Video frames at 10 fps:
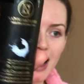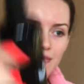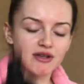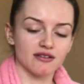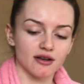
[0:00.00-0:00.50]

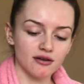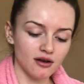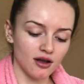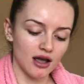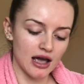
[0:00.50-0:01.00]
Amazon.
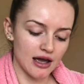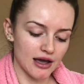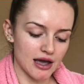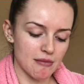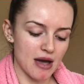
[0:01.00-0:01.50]

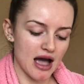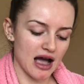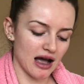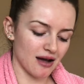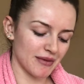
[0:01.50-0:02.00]

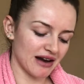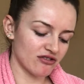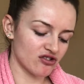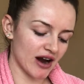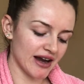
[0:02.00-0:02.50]
I mean, I've
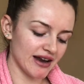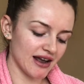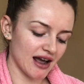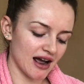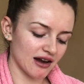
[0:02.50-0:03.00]
tried
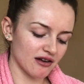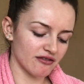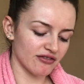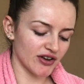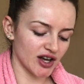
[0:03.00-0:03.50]
it and at
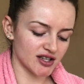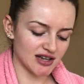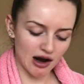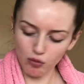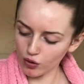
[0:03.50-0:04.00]
first
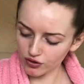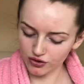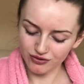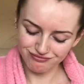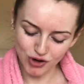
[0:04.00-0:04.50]
I
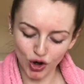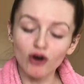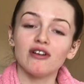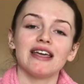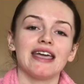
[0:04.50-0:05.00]
wasn't
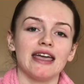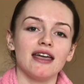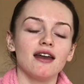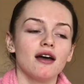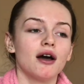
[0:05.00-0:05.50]
overly
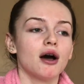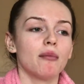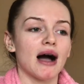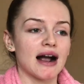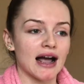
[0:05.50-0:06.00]
keen,
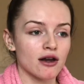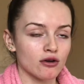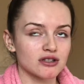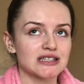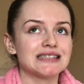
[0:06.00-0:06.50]
but I
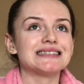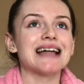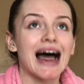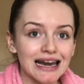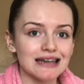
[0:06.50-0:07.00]
cannot
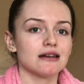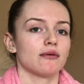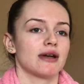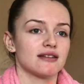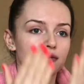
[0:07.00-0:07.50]
stand
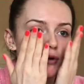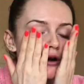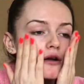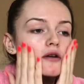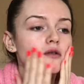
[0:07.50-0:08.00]
wasting
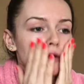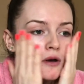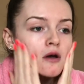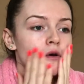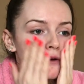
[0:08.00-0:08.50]
products.
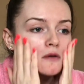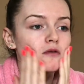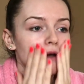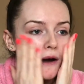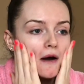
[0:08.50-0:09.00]

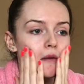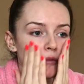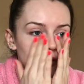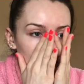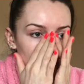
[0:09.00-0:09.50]
So I'm
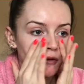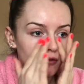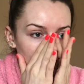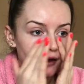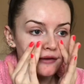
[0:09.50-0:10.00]
going to use
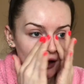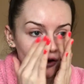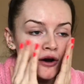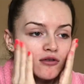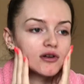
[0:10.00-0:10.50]
this, and
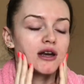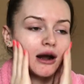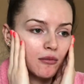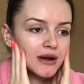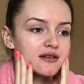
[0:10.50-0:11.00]
hopefully
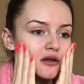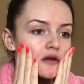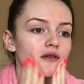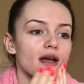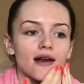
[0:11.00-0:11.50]
now my
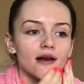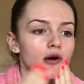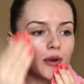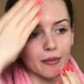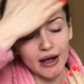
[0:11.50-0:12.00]
skin's getting a little
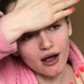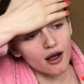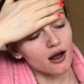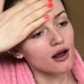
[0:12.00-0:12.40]
bit better,